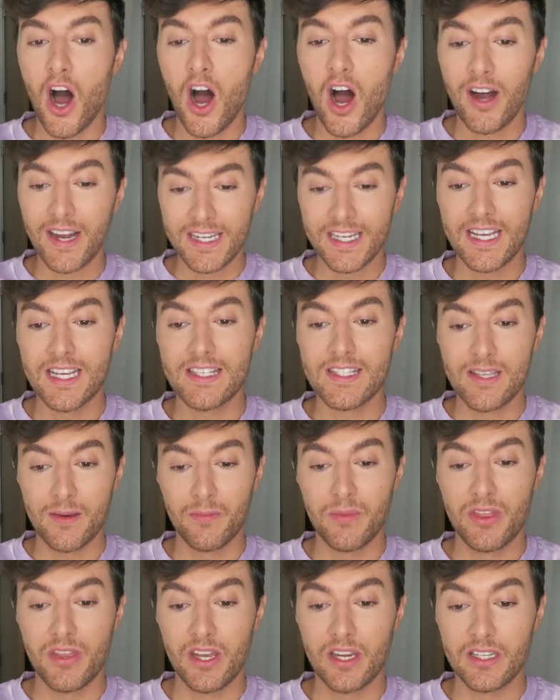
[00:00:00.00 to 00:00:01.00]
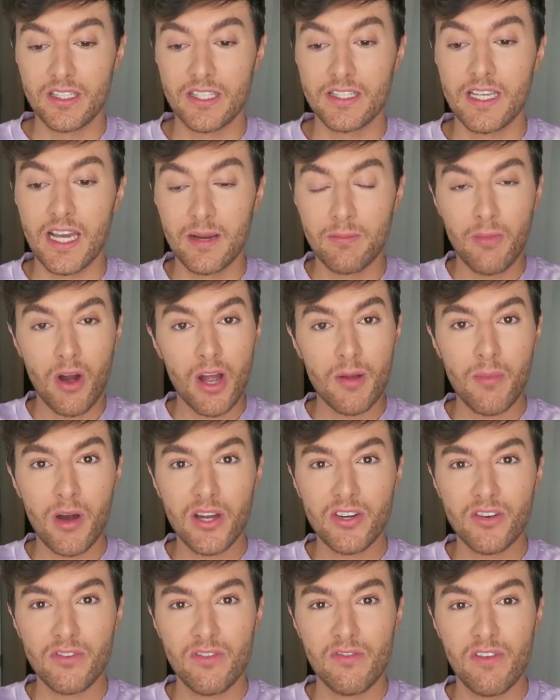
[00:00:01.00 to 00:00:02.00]
I need something to take my
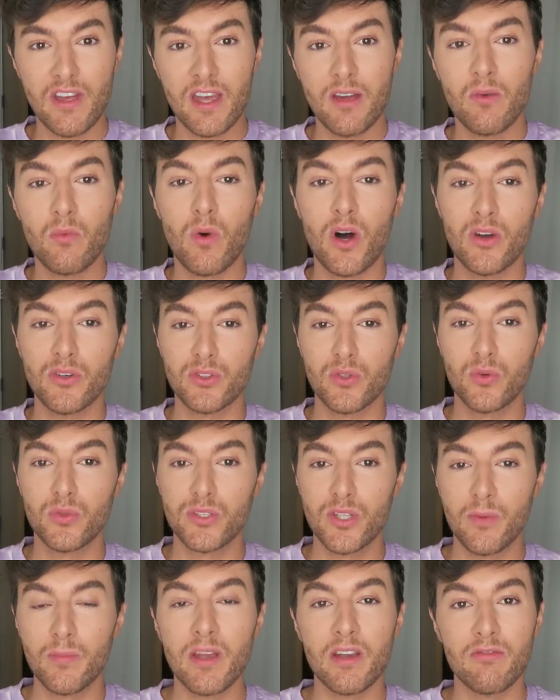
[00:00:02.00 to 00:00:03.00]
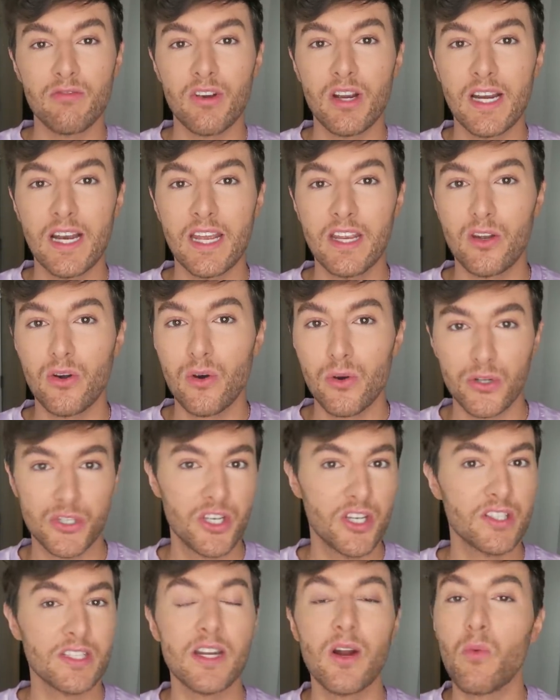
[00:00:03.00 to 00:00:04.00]
mind off of it whilst also being really
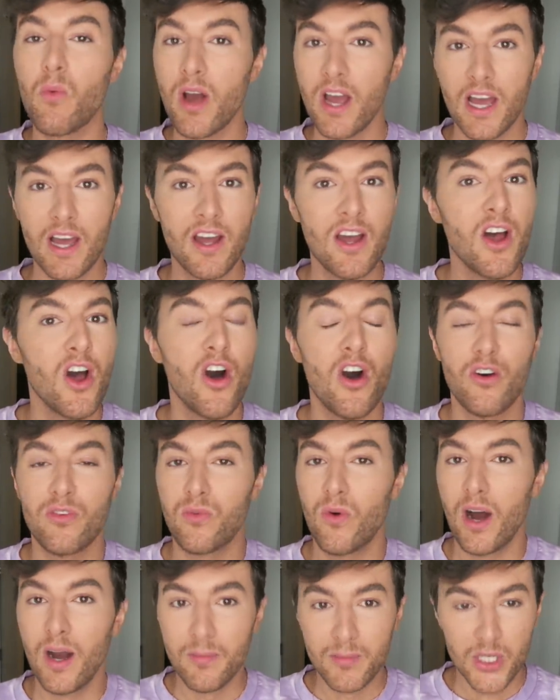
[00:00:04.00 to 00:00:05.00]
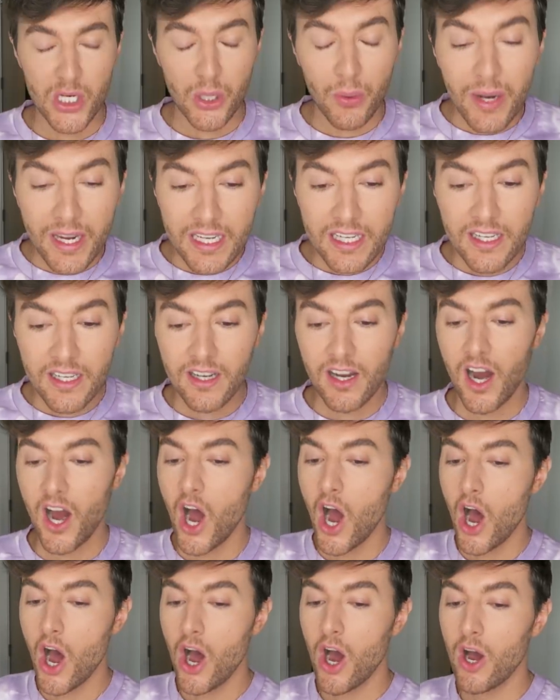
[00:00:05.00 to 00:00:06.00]
cautious and aware of what I'm doing.
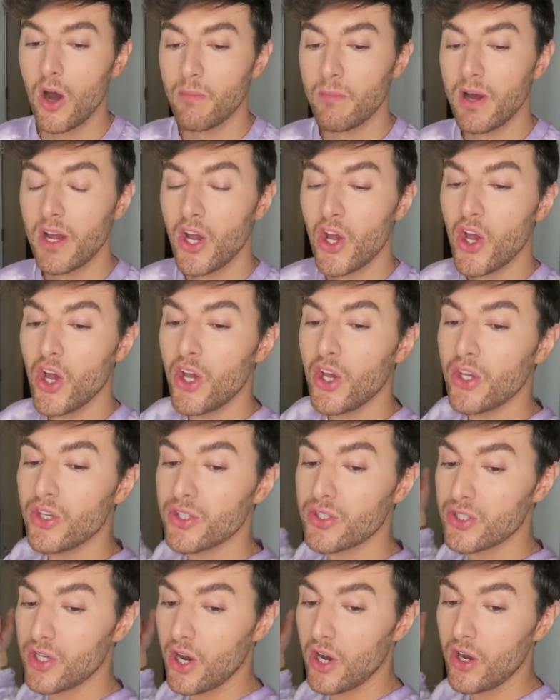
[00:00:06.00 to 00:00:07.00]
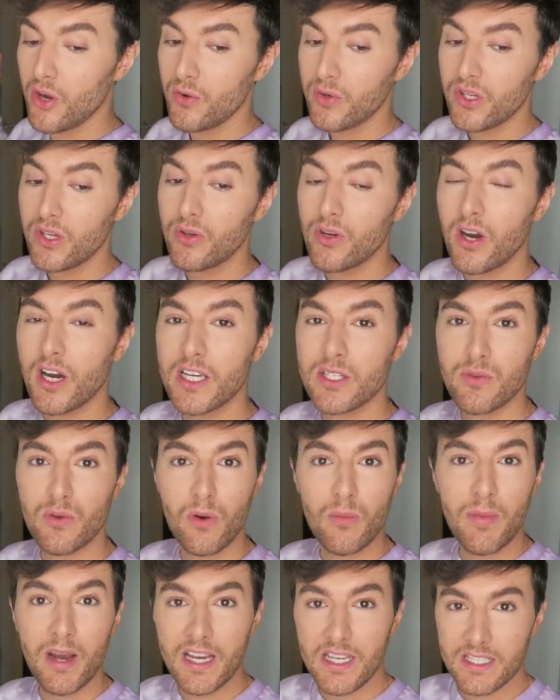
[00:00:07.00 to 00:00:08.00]
So you guys
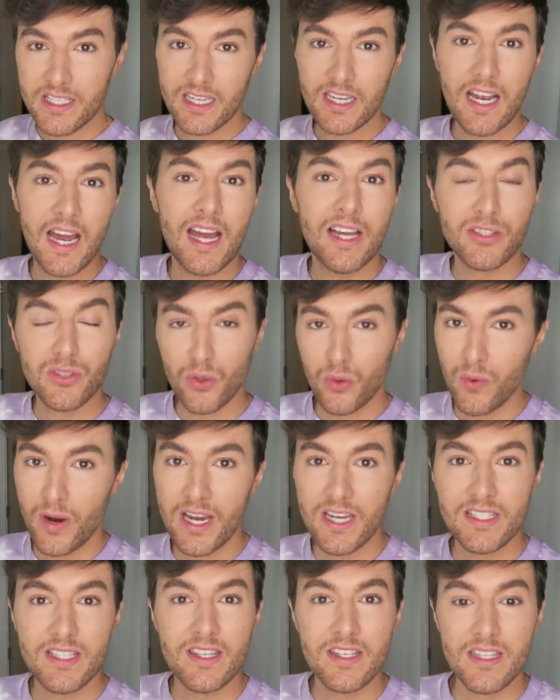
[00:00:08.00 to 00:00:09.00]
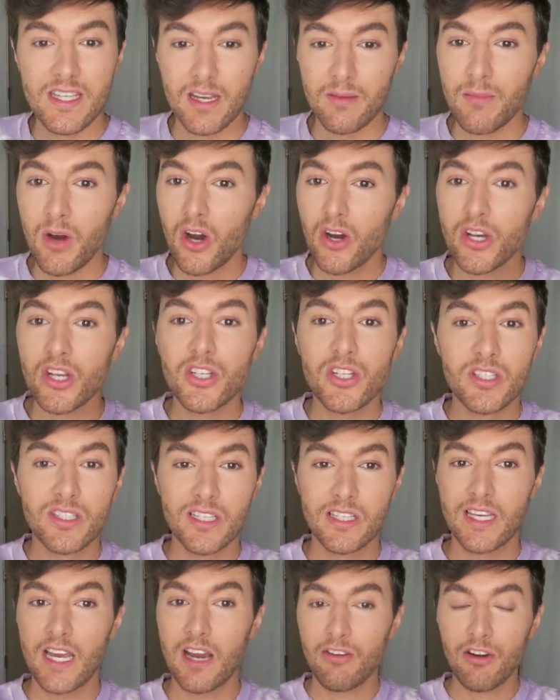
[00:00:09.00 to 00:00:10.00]
were amazing as always and said, Mark,
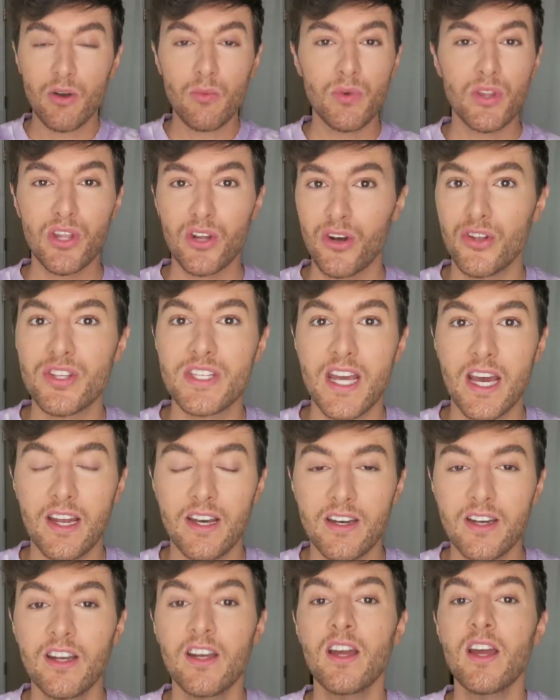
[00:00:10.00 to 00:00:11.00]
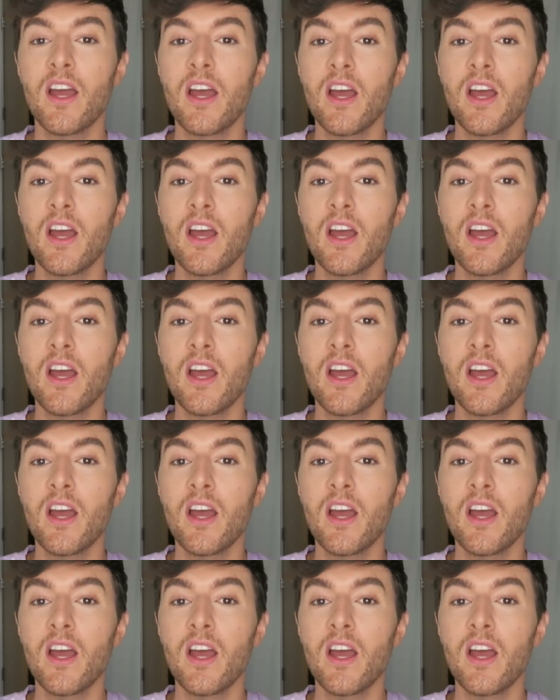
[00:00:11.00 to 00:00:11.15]
just carry on with your content,